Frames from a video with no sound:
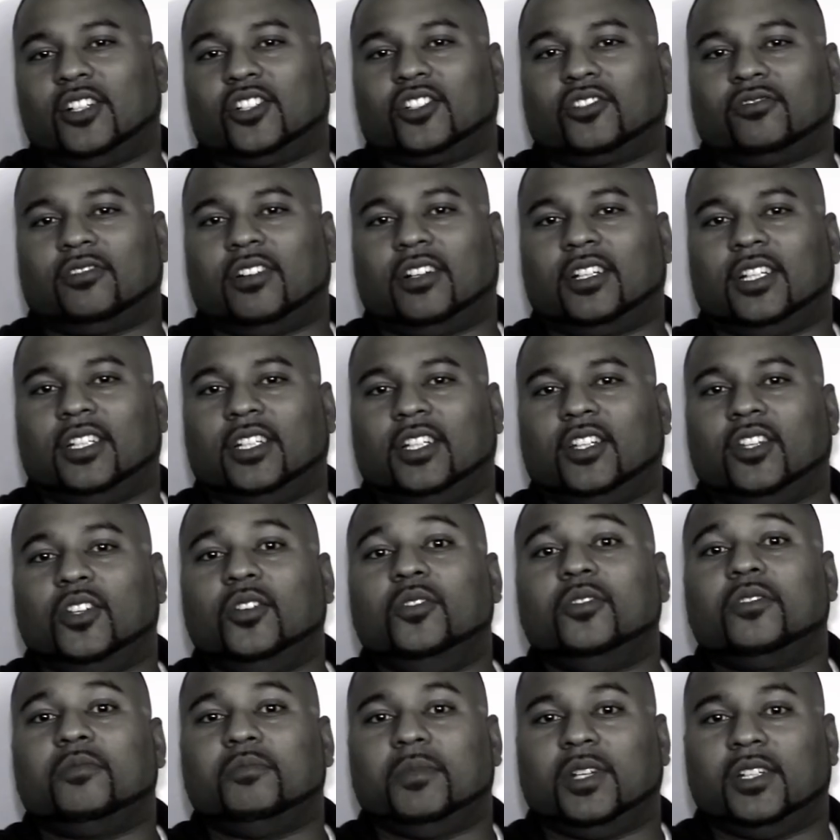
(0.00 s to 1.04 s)
of struggling in
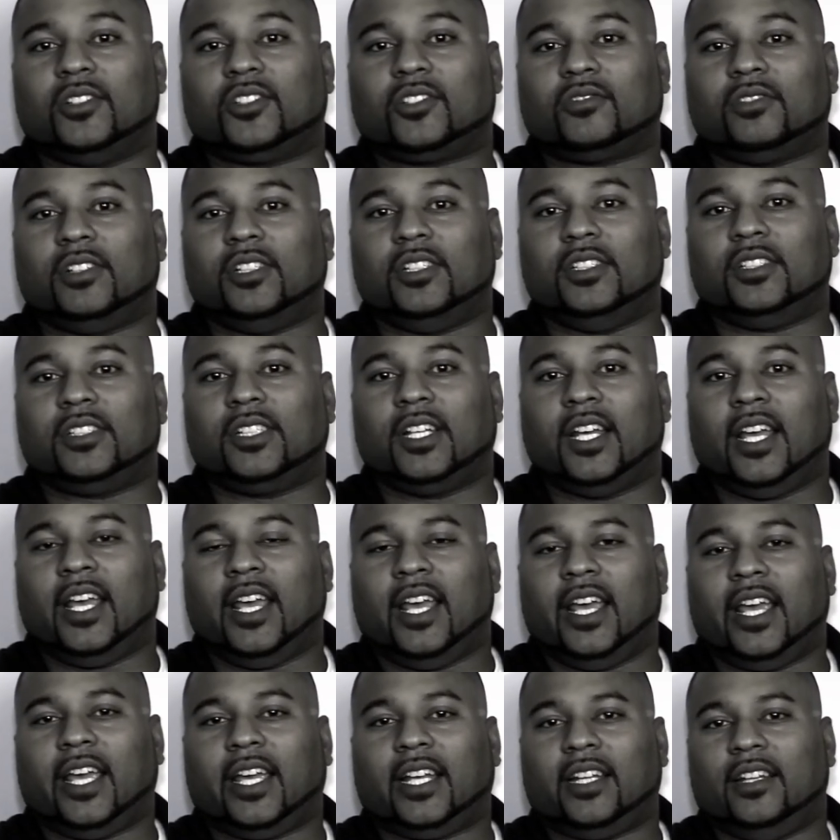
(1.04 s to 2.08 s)
youth ministries
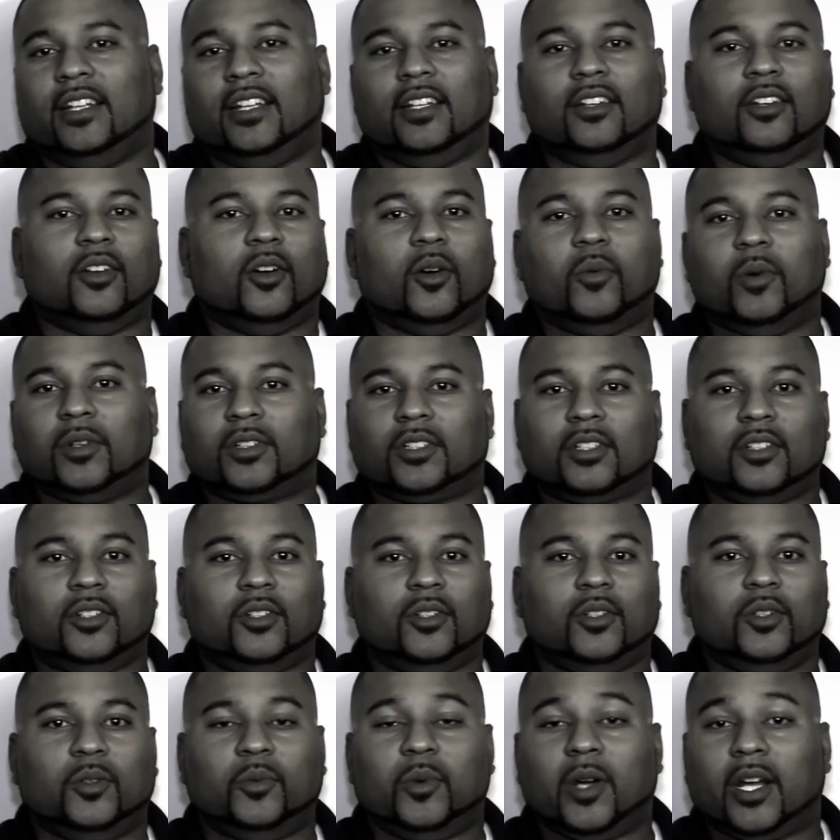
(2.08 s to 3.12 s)
and didn't know what to
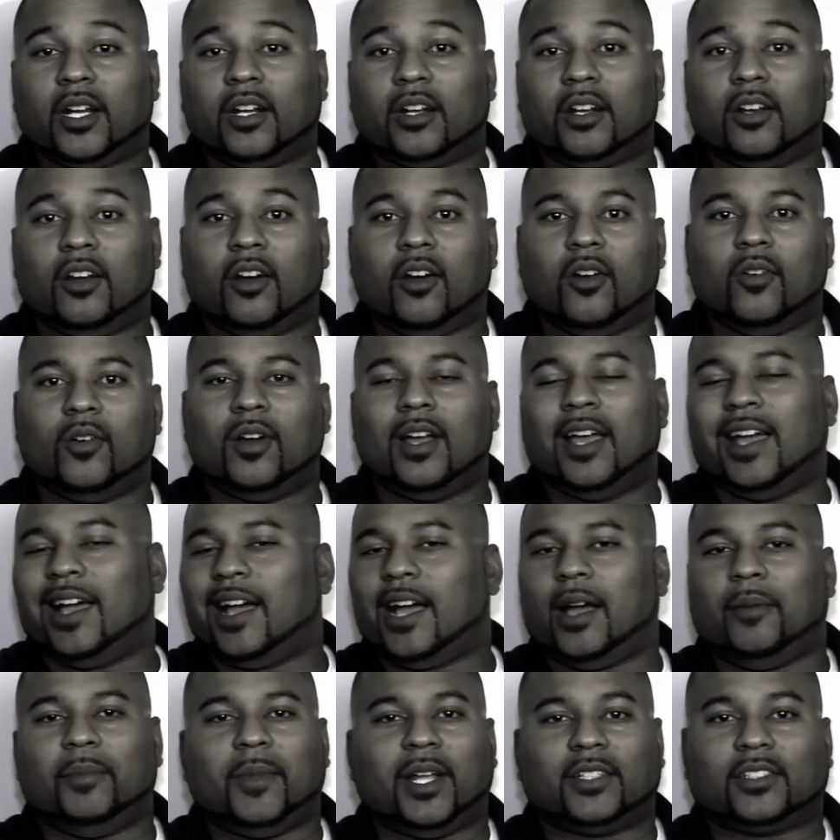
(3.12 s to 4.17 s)
do, where to go.
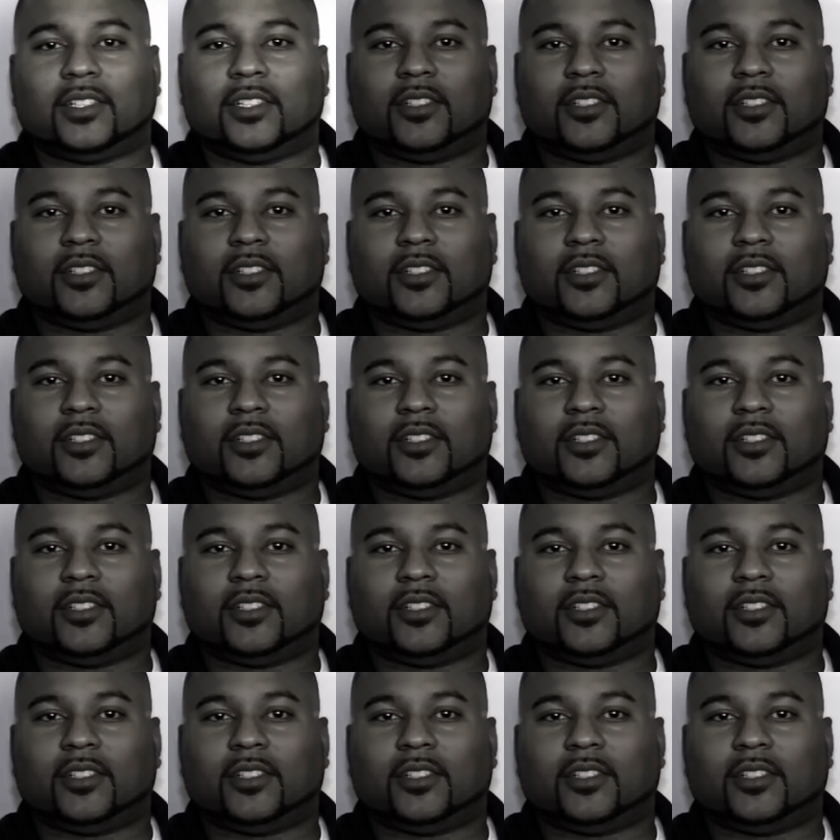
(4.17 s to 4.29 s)
I'm not